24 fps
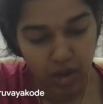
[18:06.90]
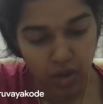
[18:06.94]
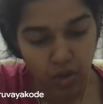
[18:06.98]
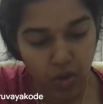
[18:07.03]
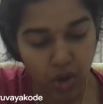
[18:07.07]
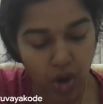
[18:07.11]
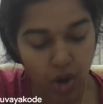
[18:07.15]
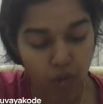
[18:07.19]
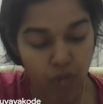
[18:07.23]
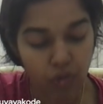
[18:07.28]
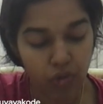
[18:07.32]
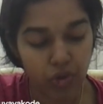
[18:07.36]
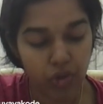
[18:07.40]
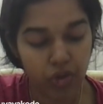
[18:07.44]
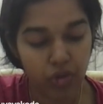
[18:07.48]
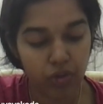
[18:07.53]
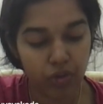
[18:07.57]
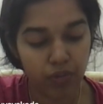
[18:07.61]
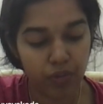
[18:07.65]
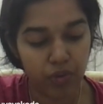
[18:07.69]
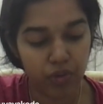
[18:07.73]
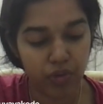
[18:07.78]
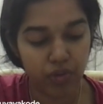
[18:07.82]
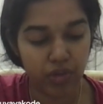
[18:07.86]
Now, how do
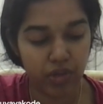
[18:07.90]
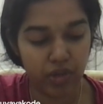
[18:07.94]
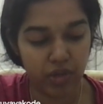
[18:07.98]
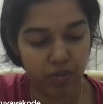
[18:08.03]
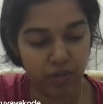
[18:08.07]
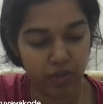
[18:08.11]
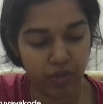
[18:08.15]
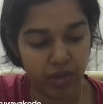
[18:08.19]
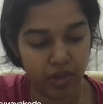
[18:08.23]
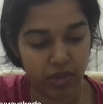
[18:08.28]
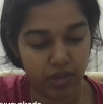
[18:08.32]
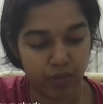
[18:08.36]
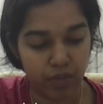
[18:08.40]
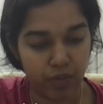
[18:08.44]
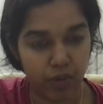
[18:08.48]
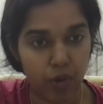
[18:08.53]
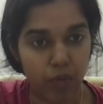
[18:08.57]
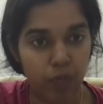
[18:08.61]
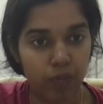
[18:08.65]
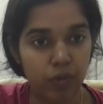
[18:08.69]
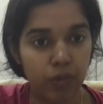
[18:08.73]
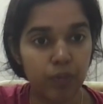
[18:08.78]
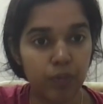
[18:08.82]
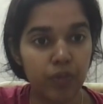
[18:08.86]
you proceed with this
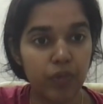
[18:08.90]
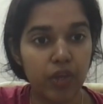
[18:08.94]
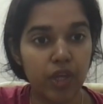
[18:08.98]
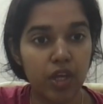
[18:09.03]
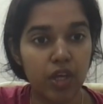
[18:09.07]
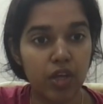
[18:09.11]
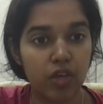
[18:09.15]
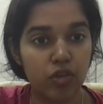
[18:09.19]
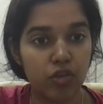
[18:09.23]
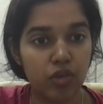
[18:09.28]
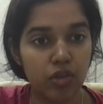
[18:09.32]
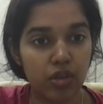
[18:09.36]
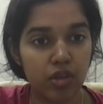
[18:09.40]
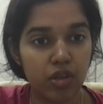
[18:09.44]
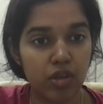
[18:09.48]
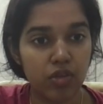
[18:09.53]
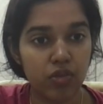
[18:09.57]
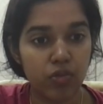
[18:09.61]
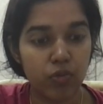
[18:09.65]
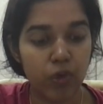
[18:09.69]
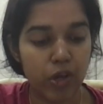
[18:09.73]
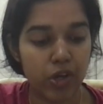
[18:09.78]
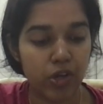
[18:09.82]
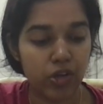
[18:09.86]
problem? So, in
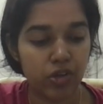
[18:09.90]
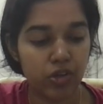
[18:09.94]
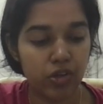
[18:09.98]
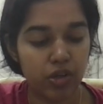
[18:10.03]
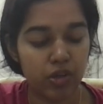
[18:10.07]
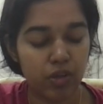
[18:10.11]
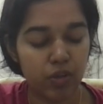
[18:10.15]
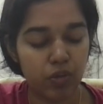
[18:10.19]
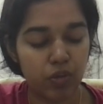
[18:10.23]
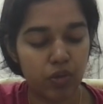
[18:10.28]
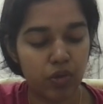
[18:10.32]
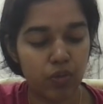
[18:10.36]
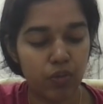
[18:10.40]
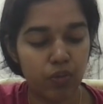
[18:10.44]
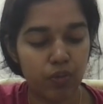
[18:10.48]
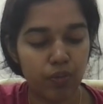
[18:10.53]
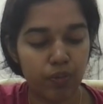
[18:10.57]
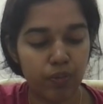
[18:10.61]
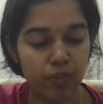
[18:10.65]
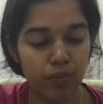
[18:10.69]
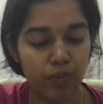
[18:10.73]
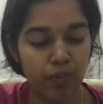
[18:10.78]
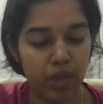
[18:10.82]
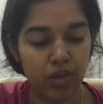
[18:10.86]
this question, so
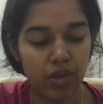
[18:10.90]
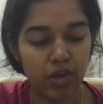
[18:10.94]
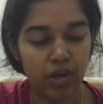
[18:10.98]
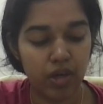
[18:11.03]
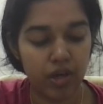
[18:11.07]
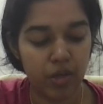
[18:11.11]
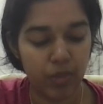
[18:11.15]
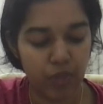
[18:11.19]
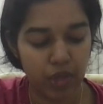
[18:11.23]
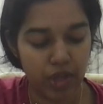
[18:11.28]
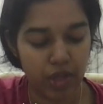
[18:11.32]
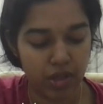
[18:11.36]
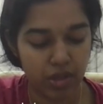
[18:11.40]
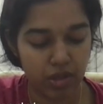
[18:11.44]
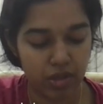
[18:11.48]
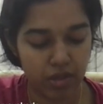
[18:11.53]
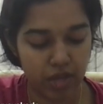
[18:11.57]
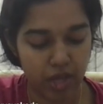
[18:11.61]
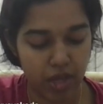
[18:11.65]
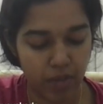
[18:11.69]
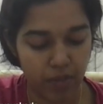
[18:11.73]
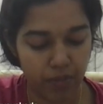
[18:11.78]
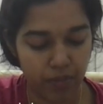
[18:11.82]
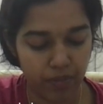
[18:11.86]
method remain the
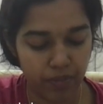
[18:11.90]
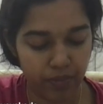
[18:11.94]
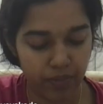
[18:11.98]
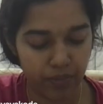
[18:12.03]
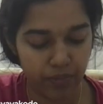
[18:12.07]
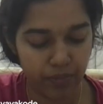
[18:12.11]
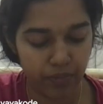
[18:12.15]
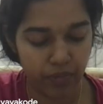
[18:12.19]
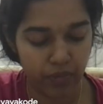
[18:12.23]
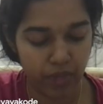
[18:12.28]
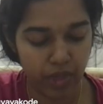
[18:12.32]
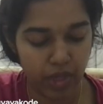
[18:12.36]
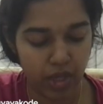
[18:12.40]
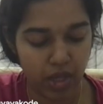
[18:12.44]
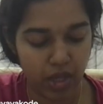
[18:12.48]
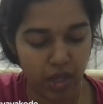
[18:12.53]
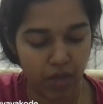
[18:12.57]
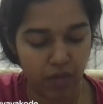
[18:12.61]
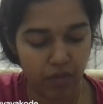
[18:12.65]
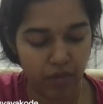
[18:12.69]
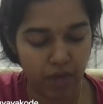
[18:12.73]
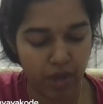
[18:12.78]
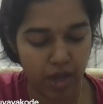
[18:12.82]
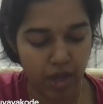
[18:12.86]
same,
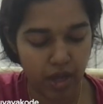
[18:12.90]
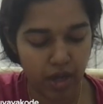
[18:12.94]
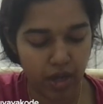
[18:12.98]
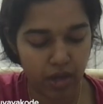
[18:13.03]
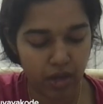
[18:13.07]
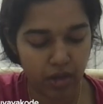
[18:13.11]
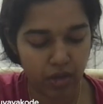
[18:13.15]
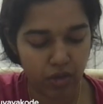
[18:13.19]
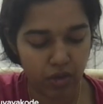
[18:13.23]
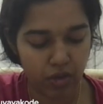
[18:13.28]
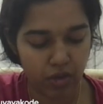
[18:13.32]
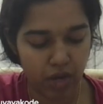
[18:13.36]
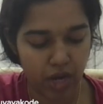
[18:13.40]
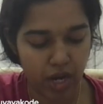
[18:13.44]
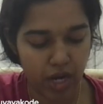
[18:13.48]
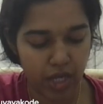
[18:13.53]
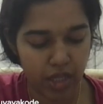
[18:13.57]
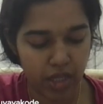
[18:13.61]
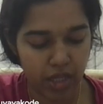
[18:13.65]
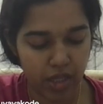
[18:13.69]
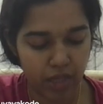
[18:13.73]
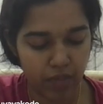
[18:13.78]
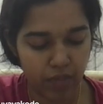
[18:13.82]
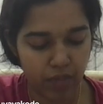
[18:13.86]
where you
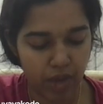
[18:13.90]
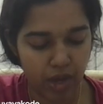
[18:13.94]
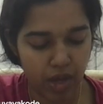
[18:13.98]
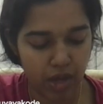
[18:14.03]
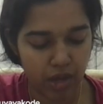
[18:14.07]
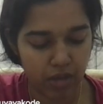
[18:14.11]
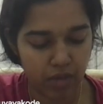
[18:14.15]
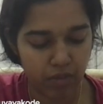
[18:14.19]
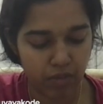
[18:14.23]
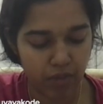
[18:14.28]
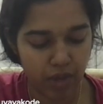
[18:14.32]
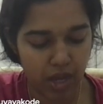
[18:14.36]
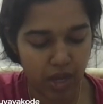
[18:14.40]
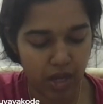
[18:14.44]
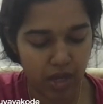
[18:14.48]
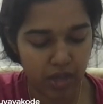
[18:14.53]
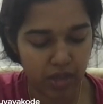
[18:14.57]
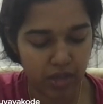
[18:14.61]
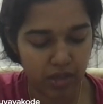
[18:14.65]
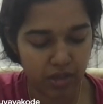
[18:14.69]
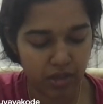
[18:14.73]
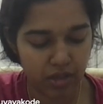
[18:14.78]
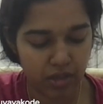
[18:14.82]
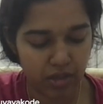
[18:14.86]
write the mass
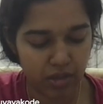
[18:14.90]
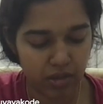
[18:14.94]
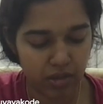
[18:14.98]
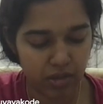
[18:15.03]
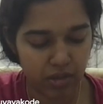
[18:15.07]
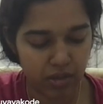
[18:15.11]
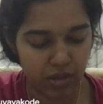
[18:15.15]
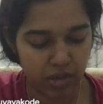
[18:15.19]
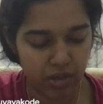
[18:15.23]
balance,